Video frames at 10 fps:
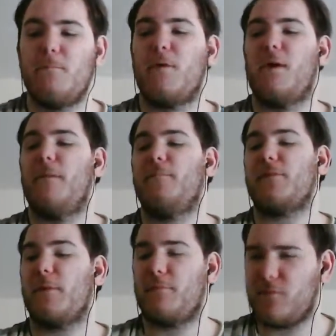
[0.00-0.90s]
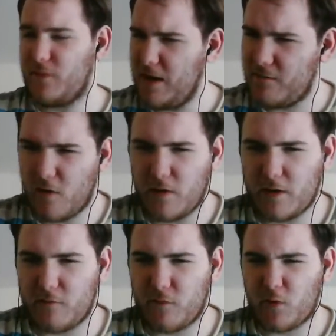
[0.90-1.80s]
but uh, I believe going
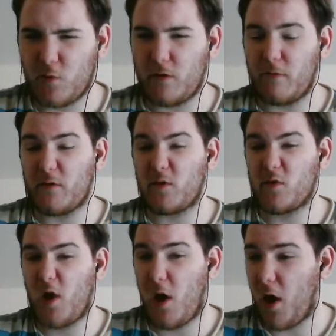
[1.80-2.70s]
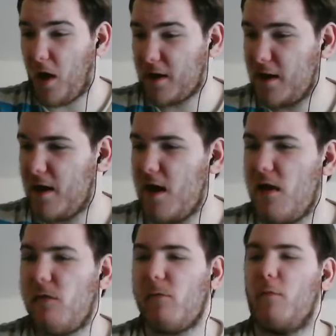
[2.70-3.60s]
to the only one to talk,
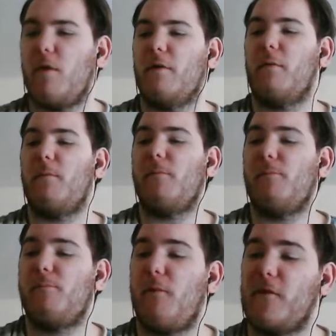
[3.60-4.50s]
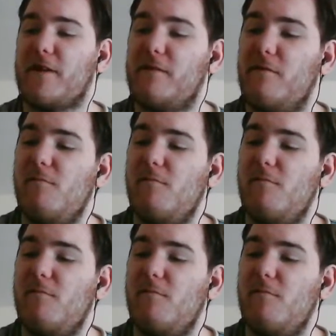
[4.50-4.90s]
only one spoken.